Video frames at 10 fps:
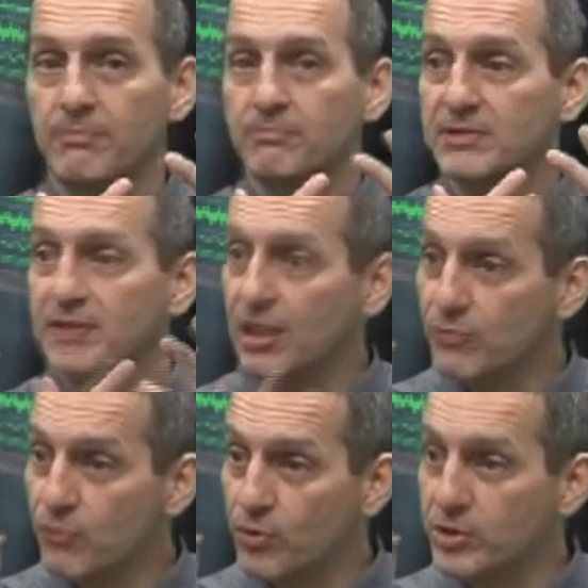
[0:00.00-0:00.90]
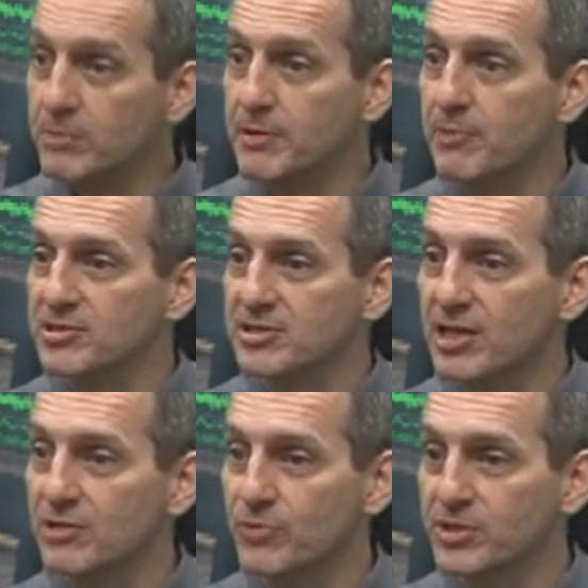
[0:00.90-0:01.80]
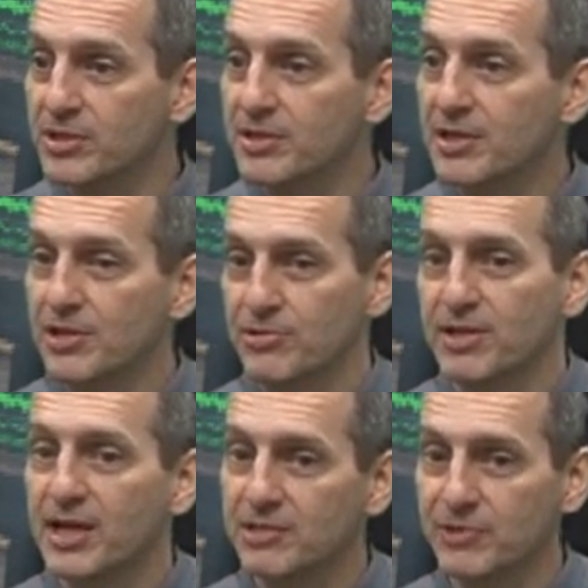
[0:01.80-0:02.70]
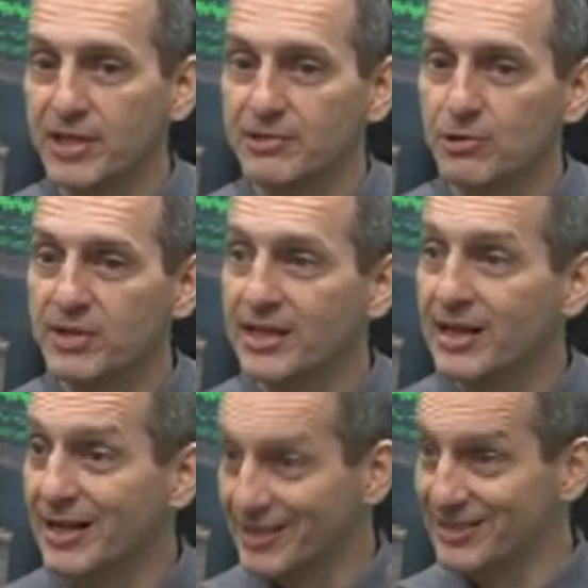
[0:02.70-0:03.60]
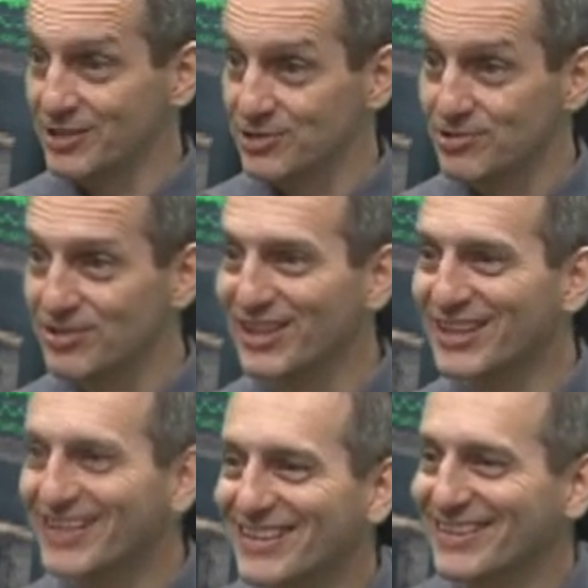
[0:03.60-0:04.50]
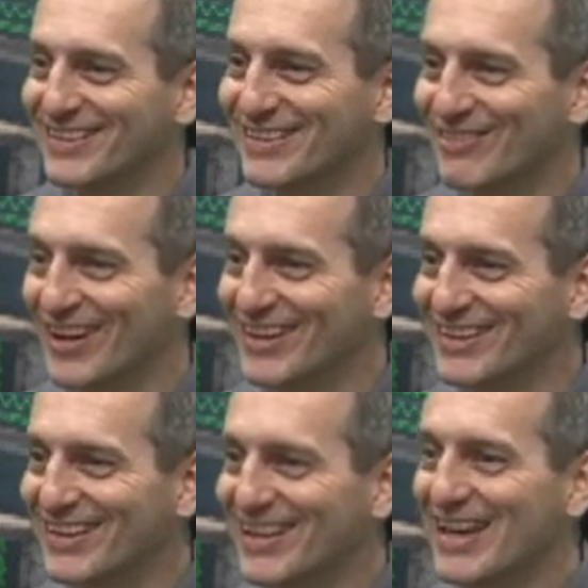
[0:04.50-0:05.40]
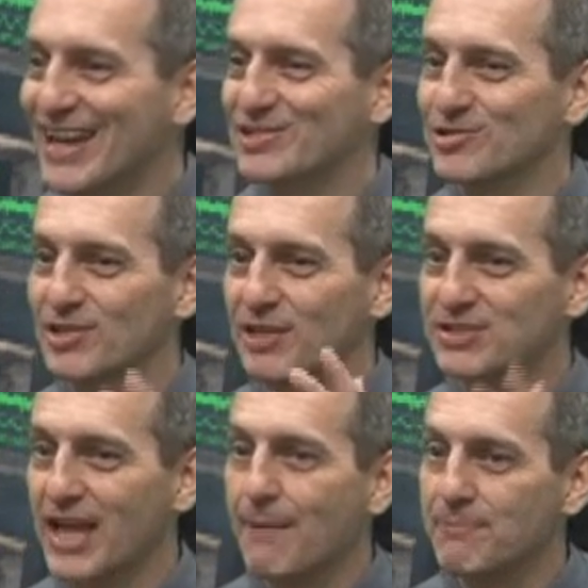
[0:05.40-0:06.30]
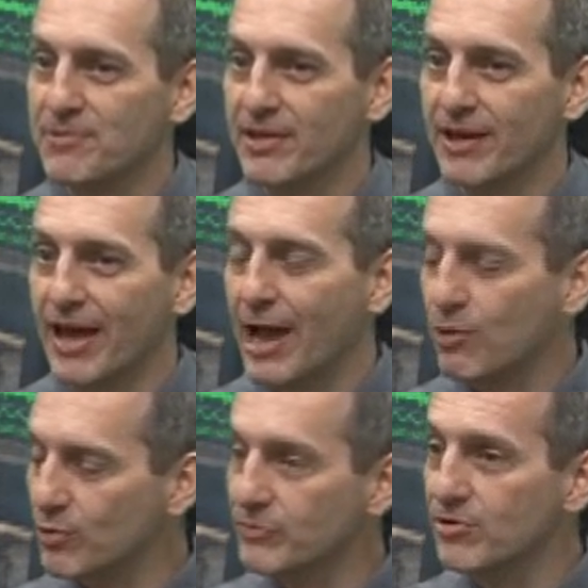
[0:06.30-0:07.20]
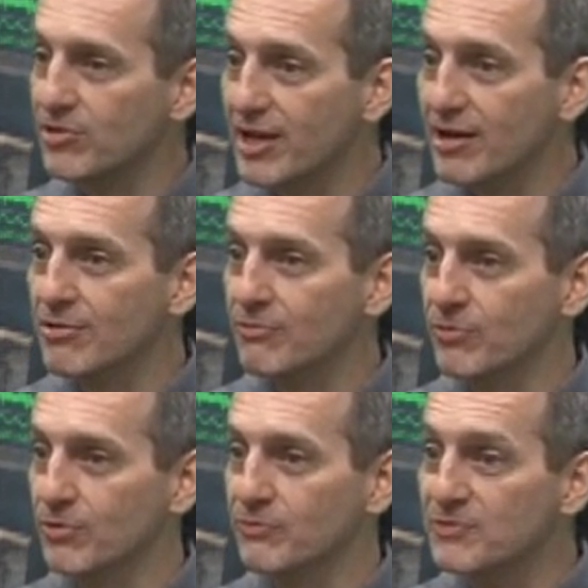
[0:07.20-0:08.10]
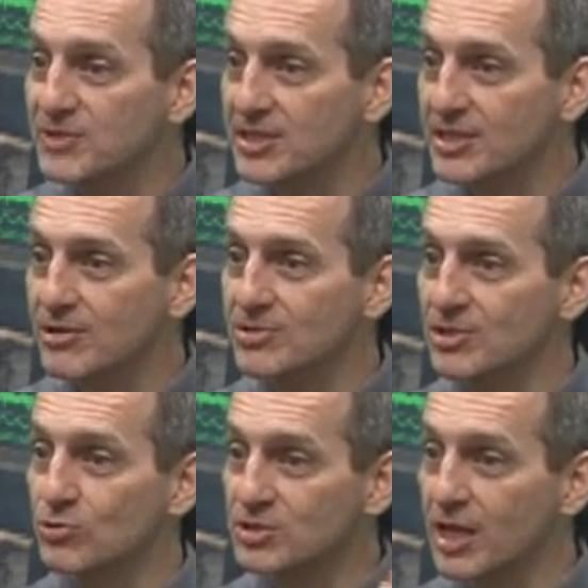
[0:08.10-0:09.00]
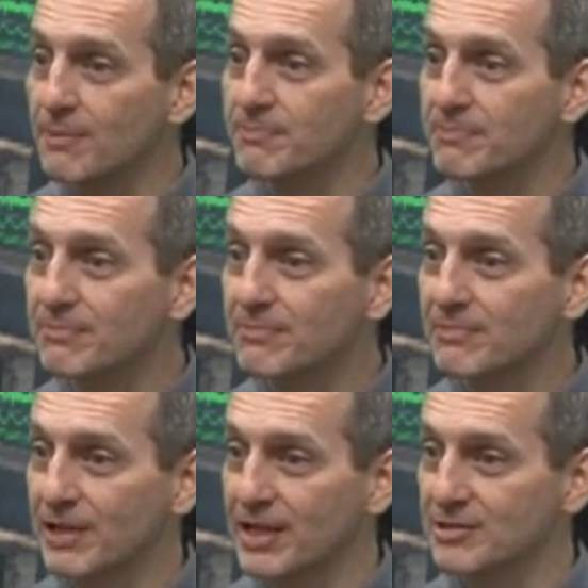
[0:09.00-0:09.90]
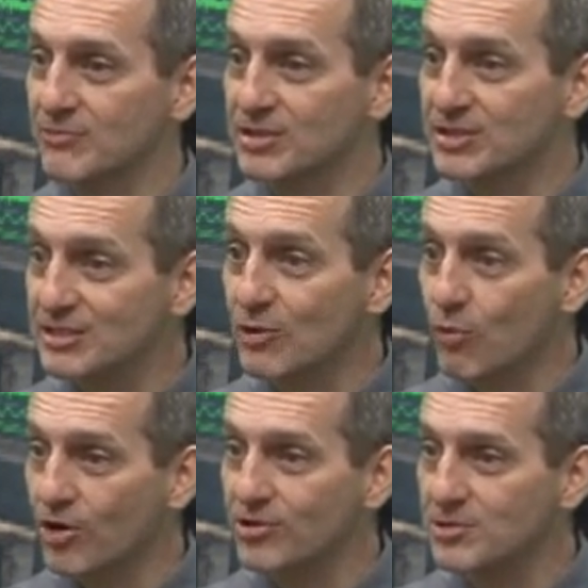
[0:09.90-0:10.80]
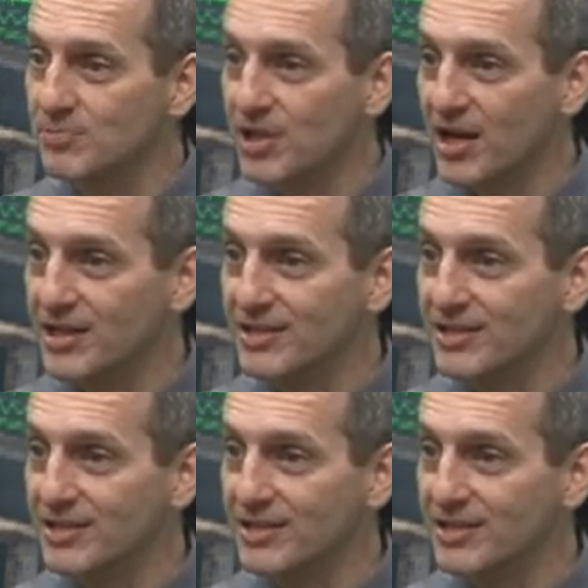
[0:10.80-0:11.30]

California, big parts of California, they're kind of like located on a desert, right? And so they've tapped the aquifer there for 50 years and used up lots of existing water supply,